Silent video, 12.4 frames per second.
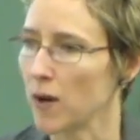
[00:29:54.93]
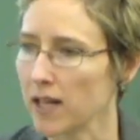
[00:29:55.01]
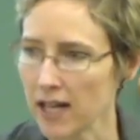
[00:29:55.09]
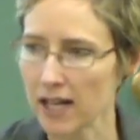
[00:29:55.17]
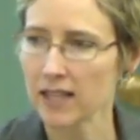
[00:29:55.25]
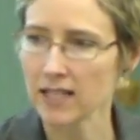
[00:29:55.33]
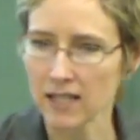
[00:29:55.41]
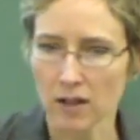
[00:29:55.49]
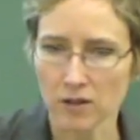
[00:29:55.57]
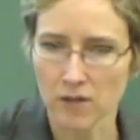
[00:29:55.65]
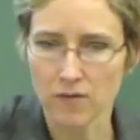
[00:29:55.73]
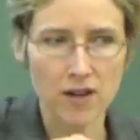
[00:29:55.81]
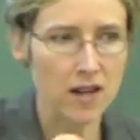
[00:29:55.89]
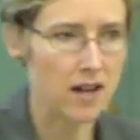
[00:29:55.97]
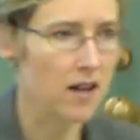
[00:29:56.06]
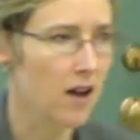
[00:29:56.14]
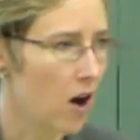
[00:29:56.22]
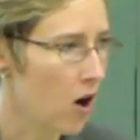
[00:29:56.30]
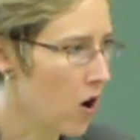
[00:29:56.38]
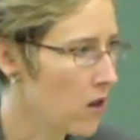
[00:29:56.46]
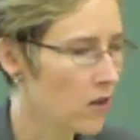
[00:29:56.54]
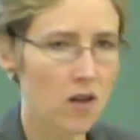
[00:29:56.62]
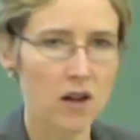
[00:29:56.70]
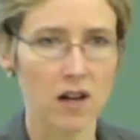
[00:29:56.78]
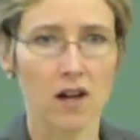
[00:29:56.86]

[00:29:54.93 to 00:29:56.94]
I can get the delta v all along a